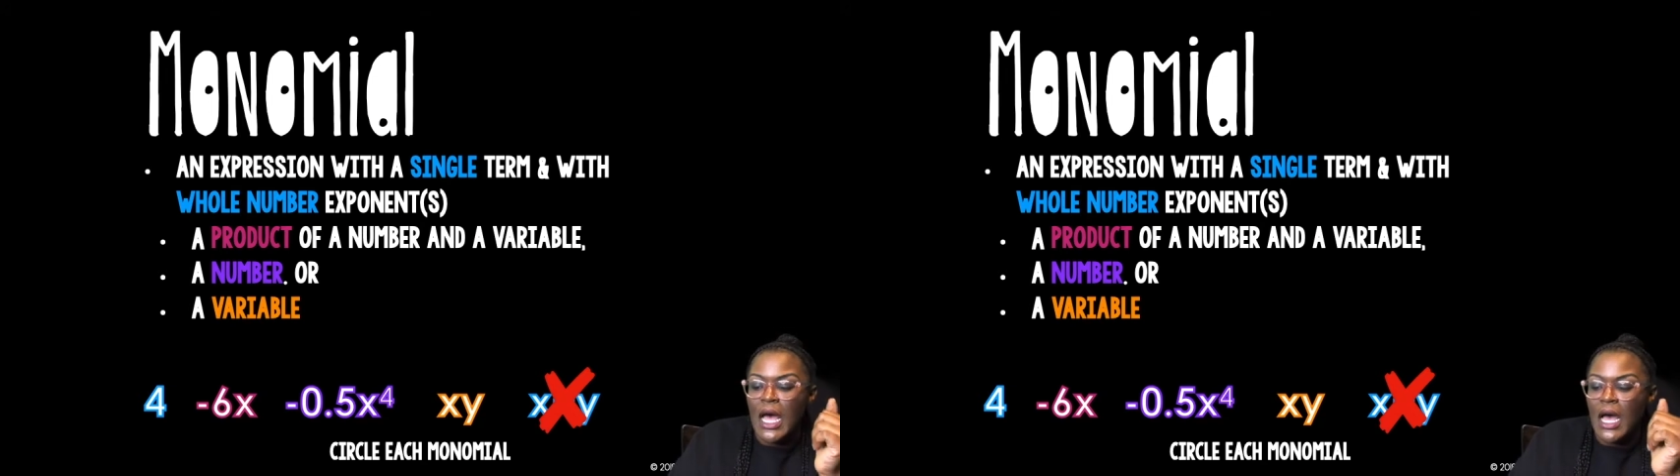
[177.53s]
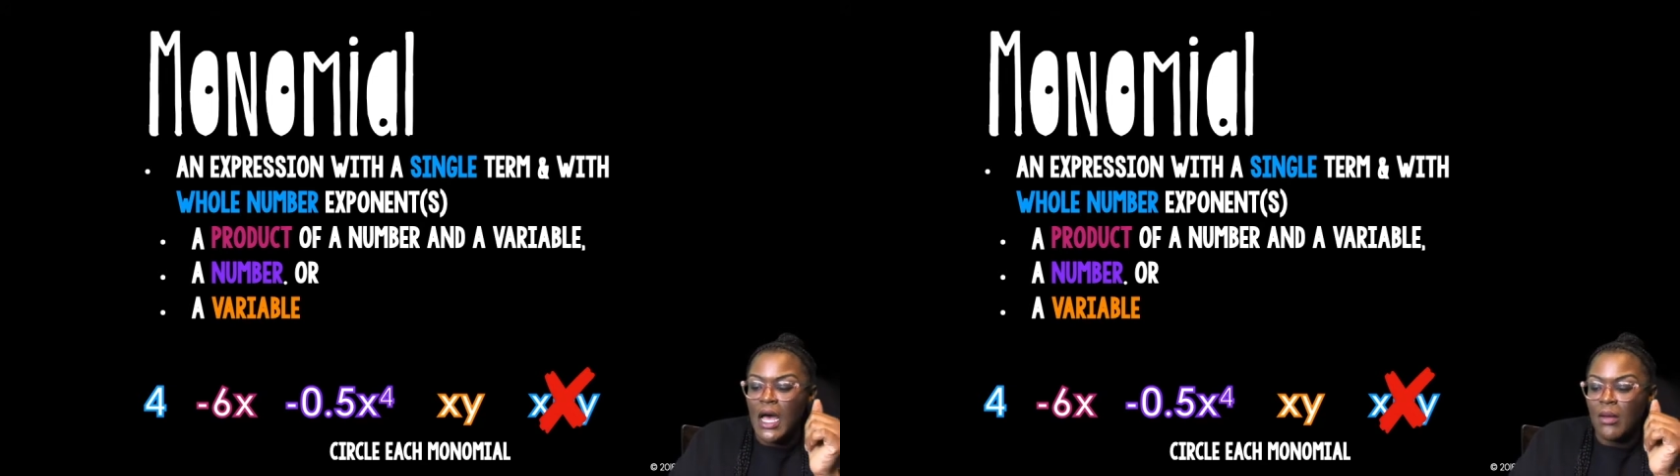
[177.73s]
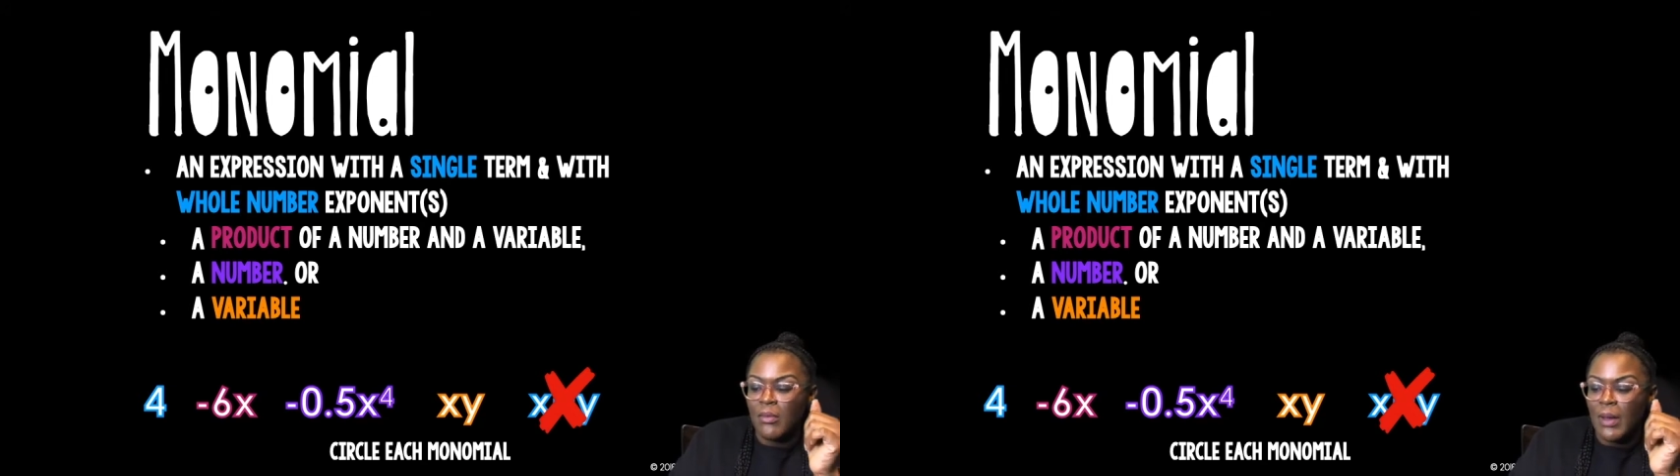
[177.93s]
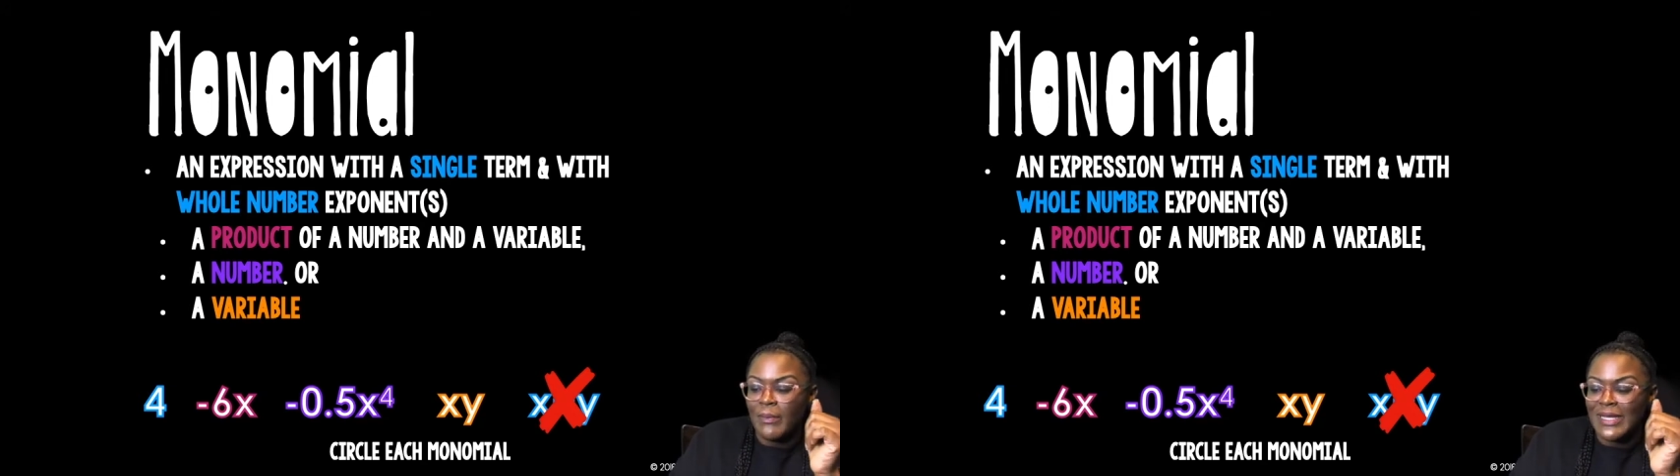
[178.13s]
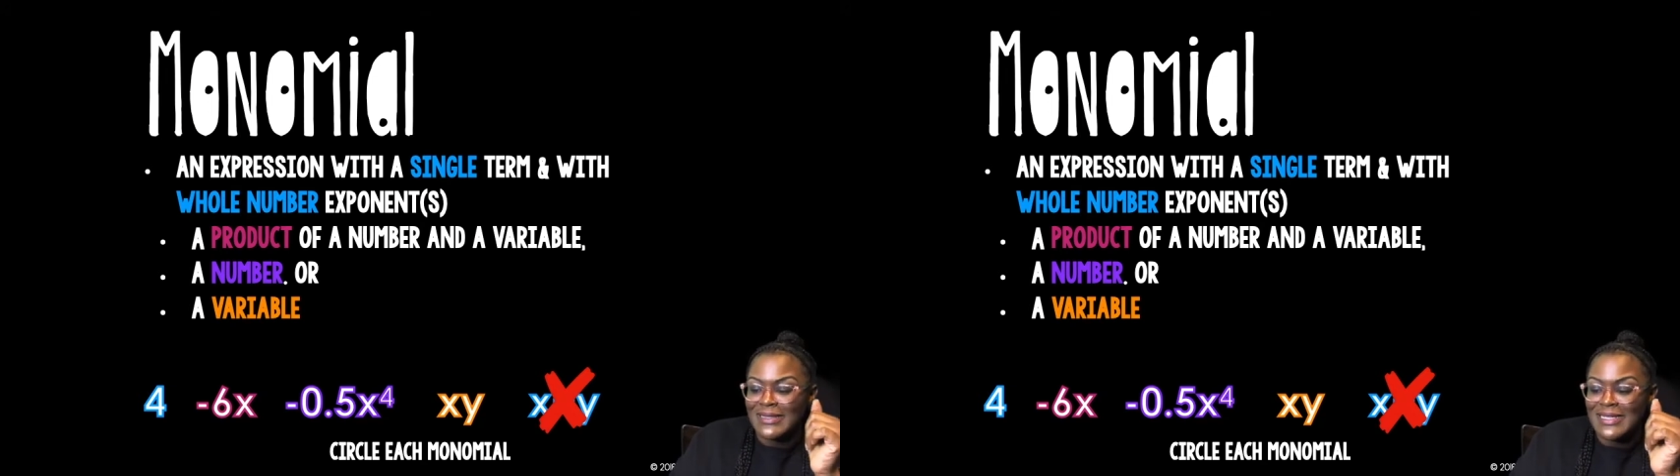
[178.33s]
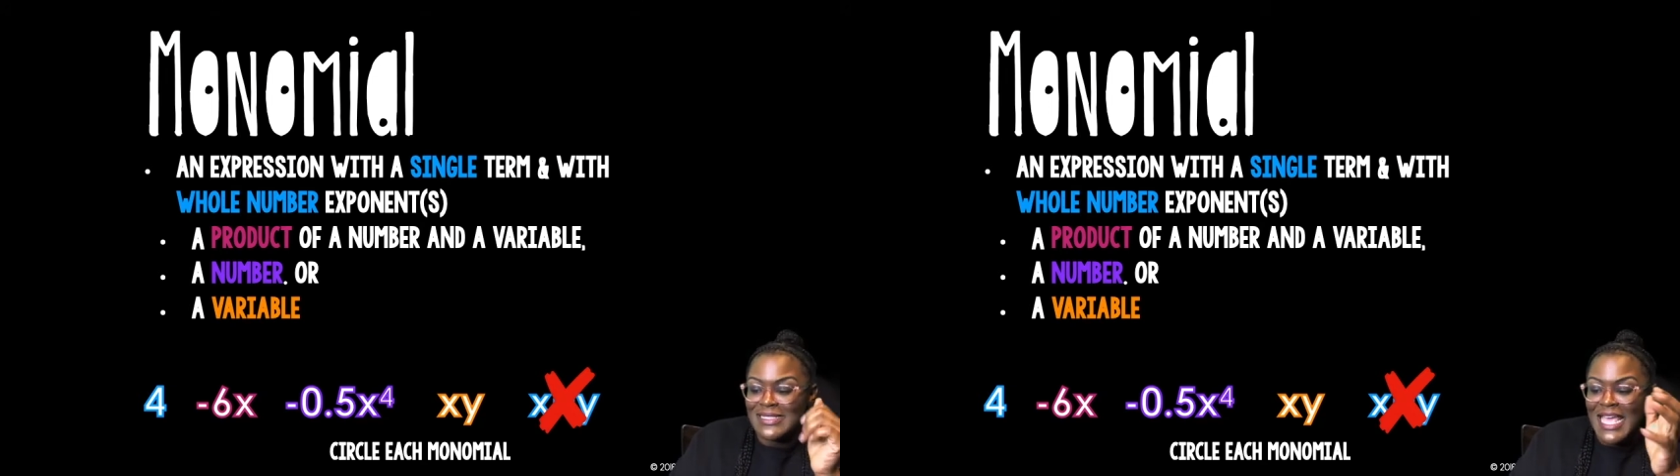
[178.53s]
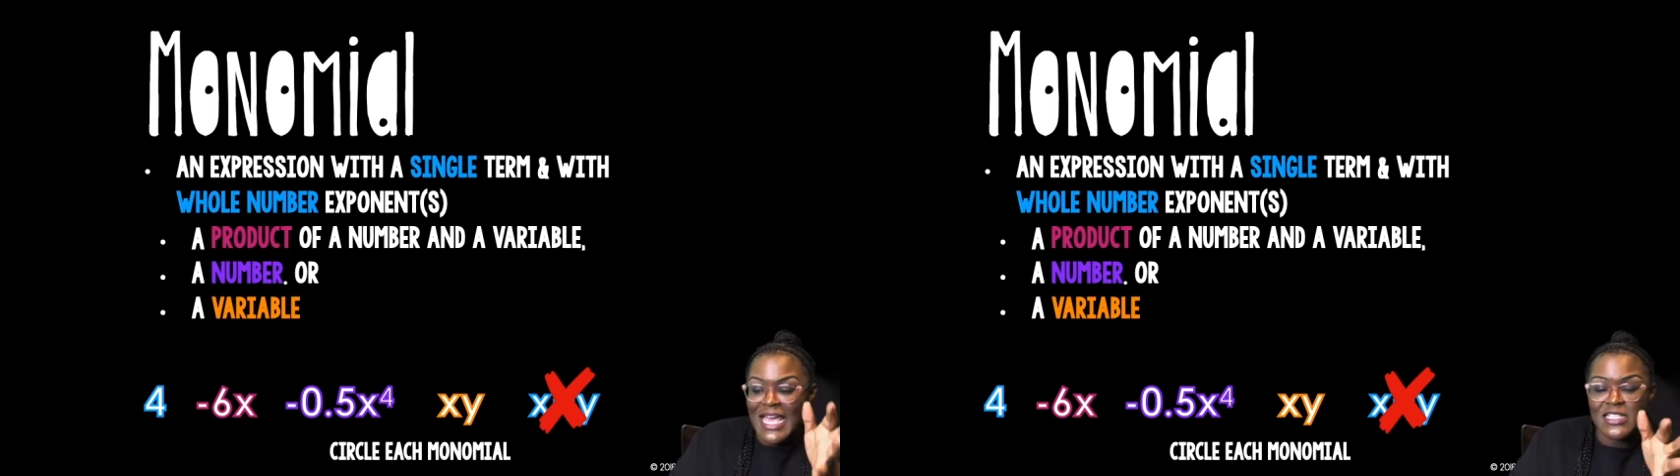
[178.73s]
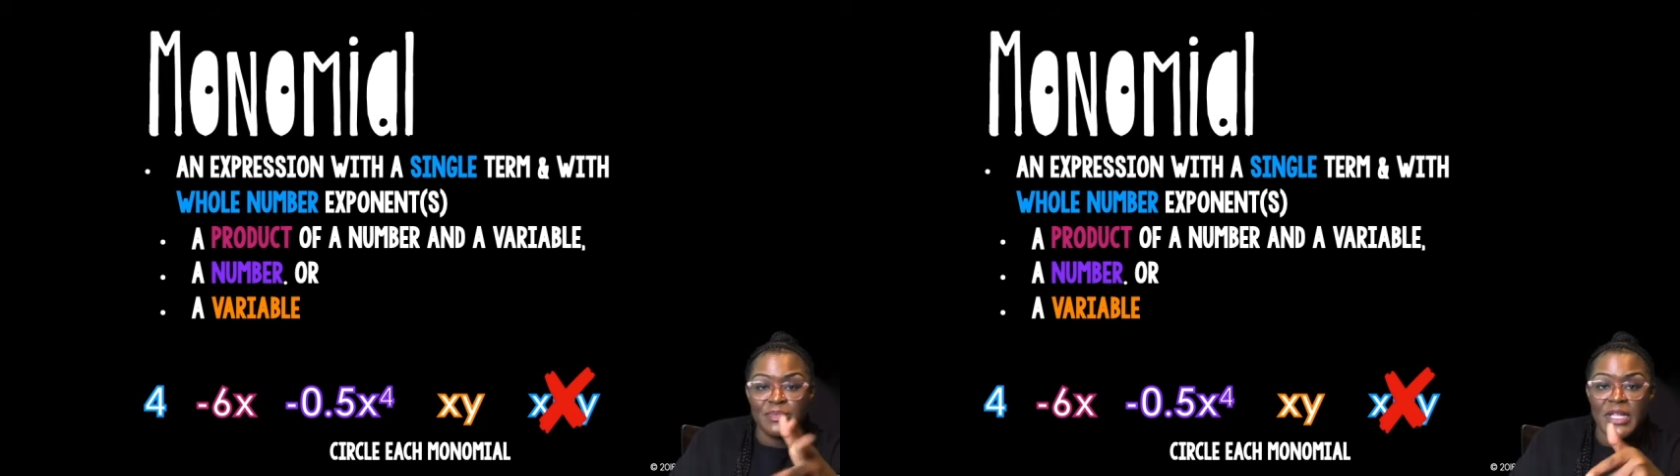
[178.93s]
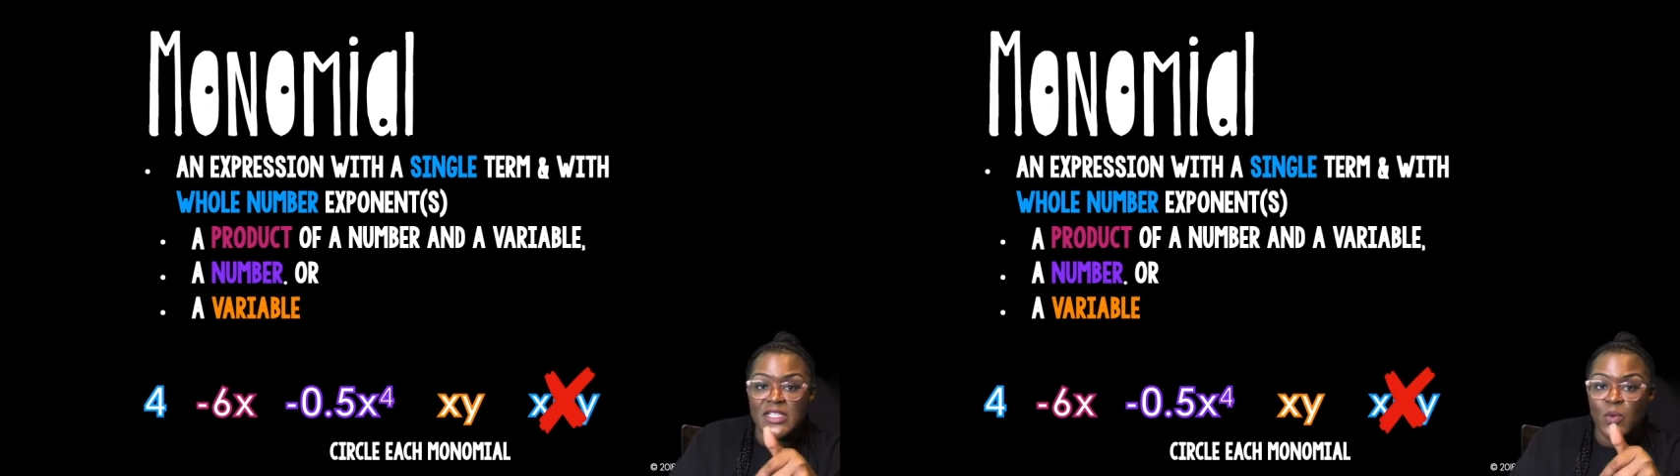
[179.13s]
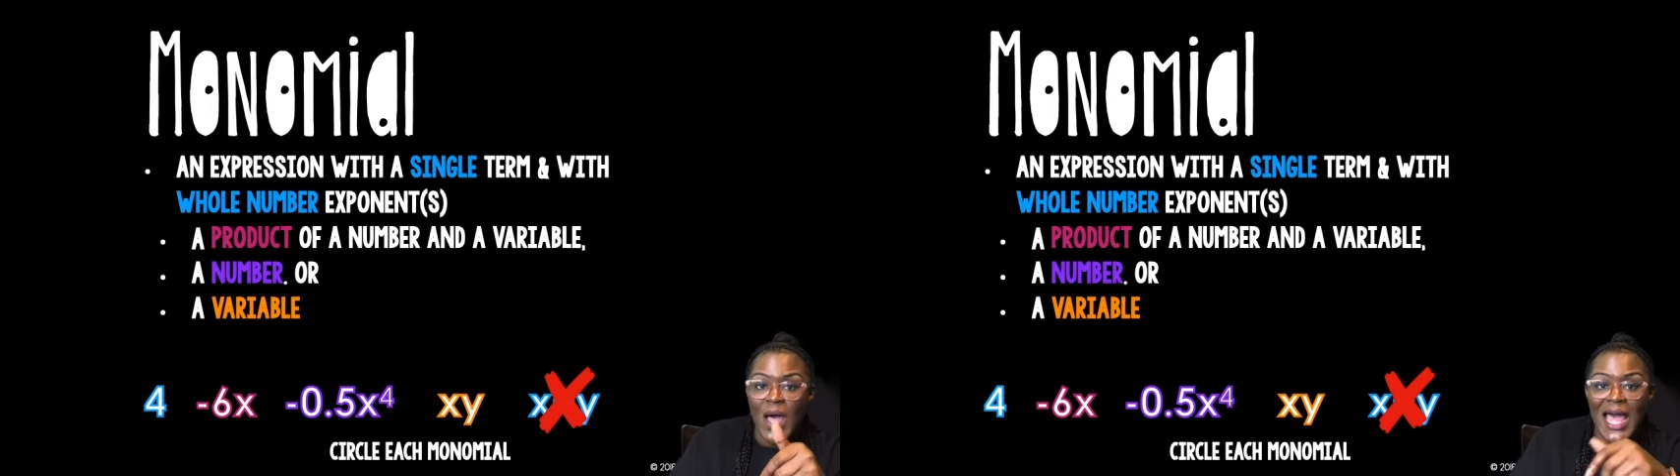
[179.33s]
Um, but this X
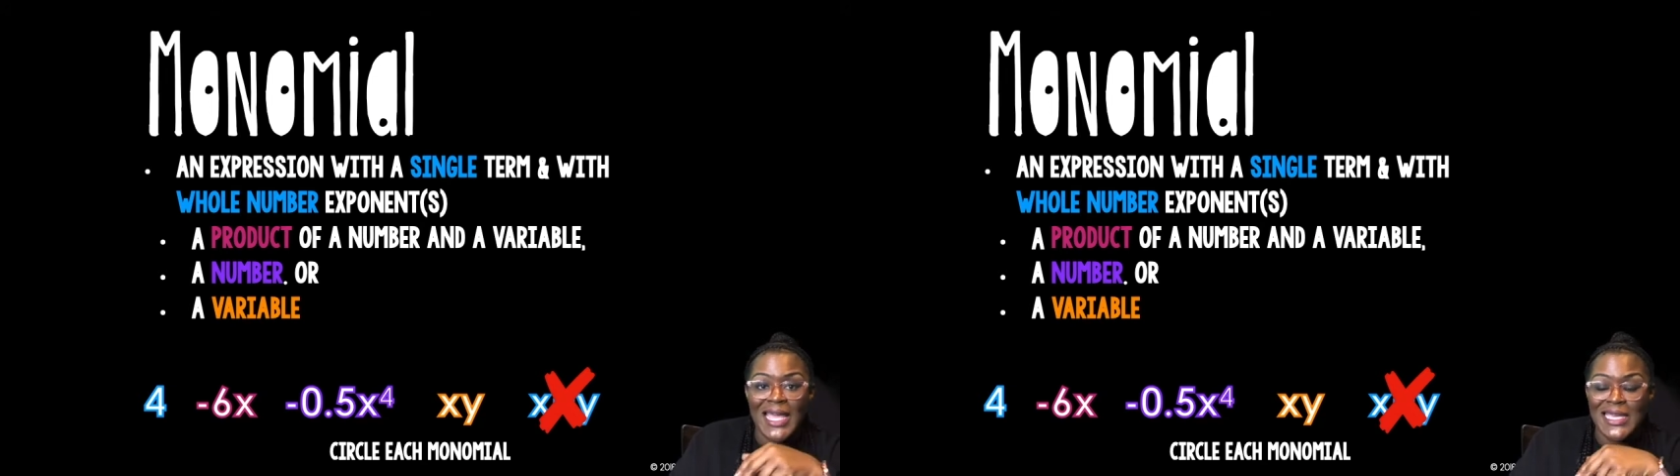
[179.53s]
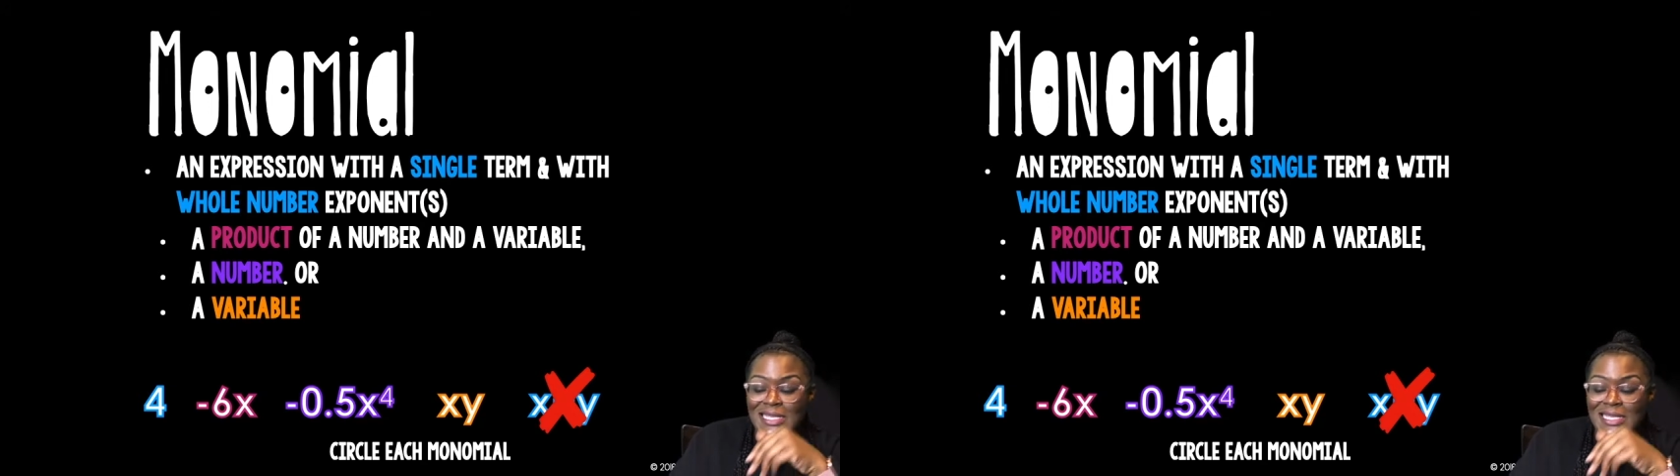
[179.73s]
plus Y